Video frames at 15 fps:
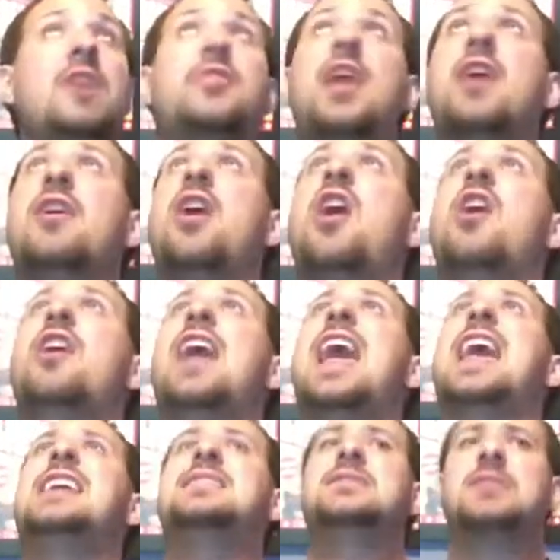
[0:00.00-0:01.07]
There are
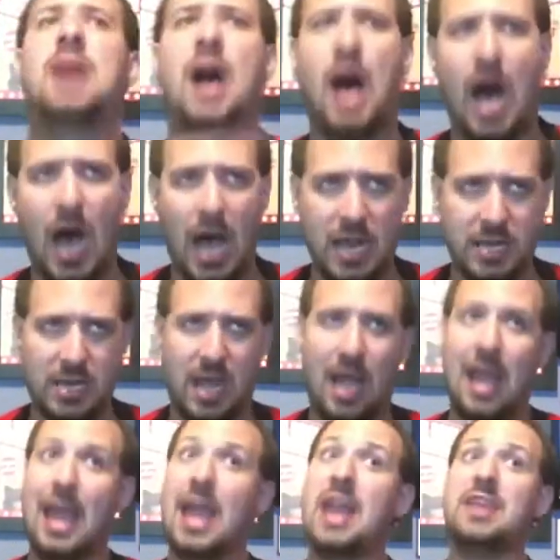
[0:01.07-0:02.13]
a ton
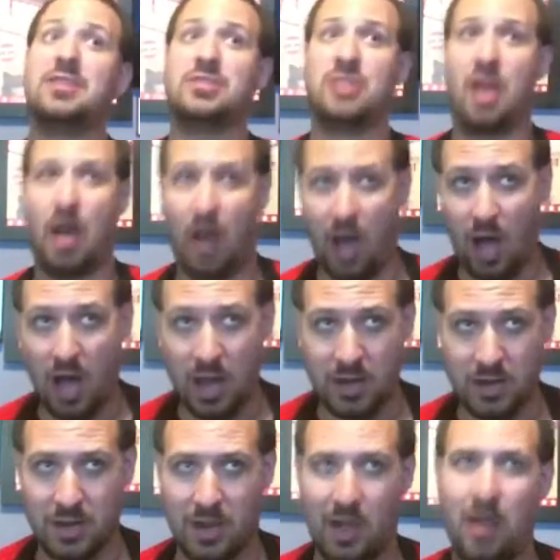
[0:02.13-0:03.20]
and ton